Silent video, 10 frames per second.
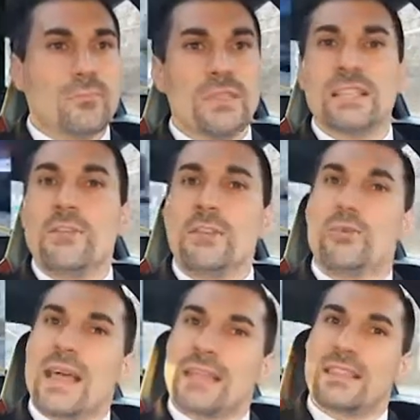telling you
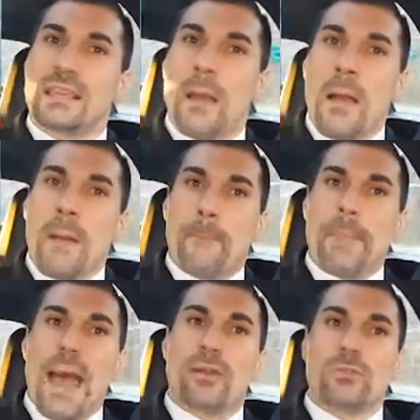that the
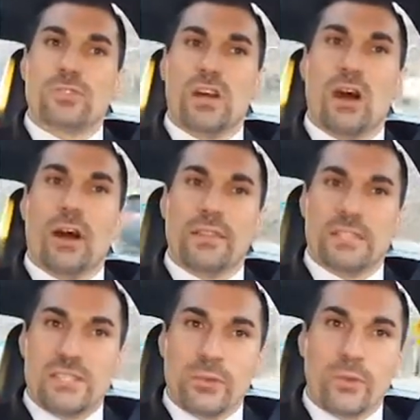paddles on the
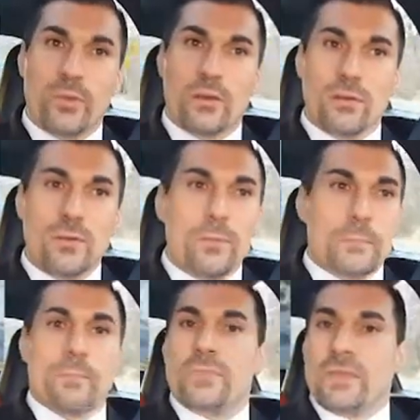steering wheel
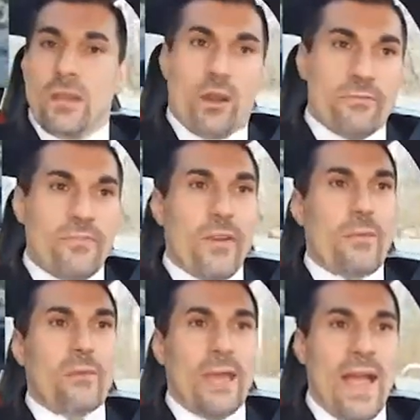are
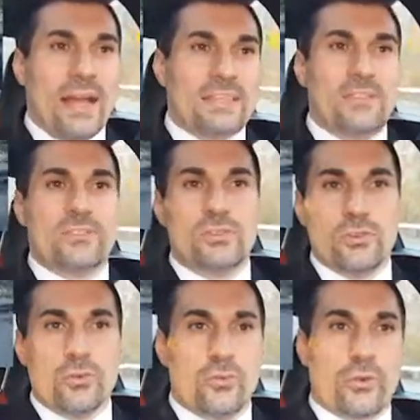very reactive
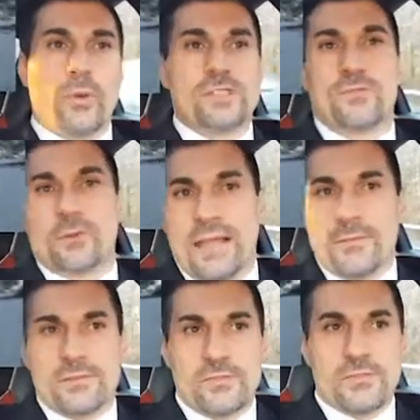to requests for
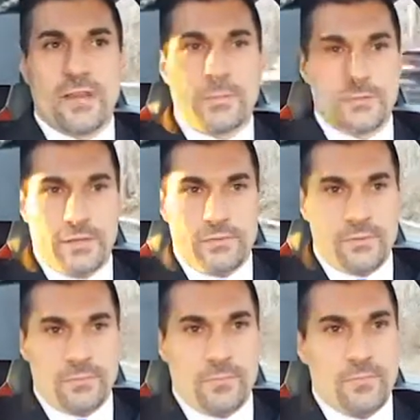downshifts and upshifts.
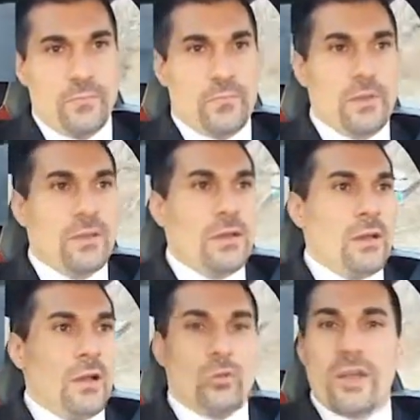
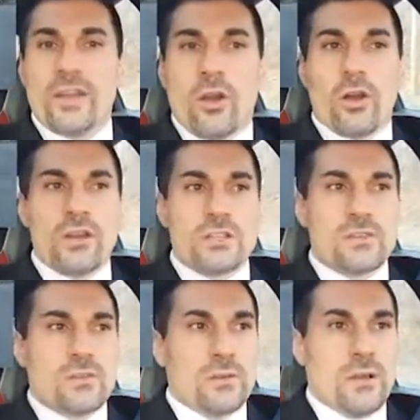Great cars
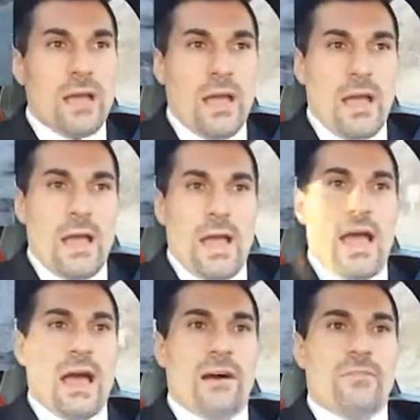
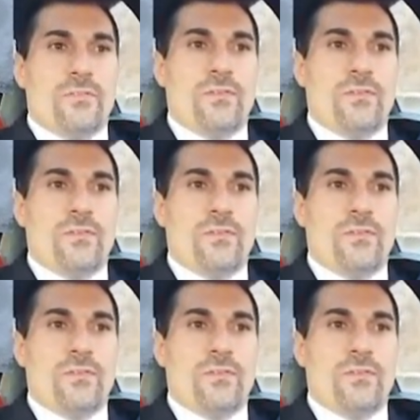have